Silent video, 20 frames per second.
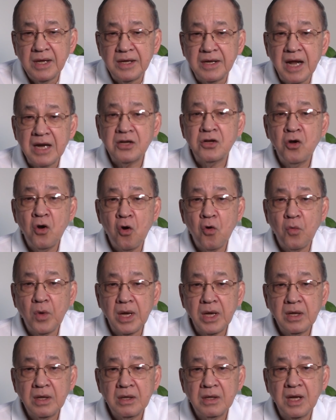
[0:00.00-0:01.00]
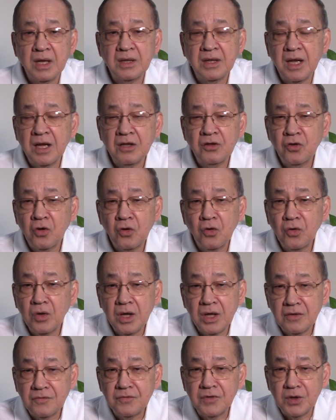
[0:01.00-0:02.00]
not knowing that they're no
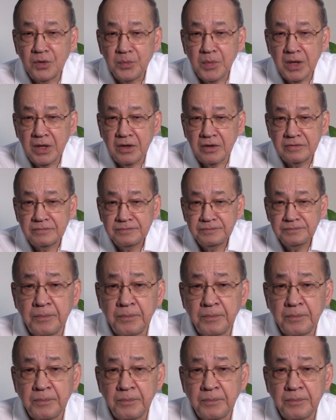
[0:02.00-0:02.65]
longer a Filipino.